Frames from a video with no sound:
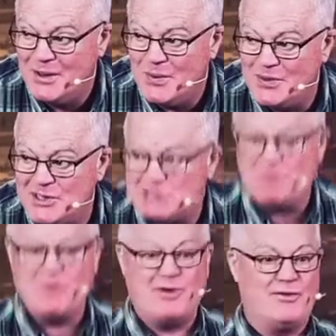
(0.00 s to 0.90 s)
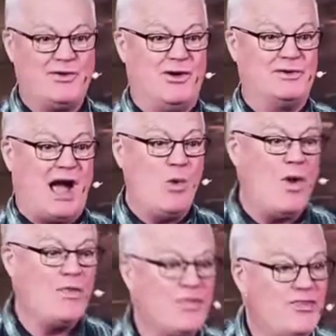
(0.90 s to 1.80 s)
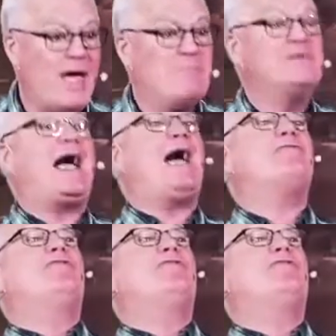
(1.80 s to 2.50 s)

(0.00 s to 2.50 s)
with the Spirit of God. I want them to have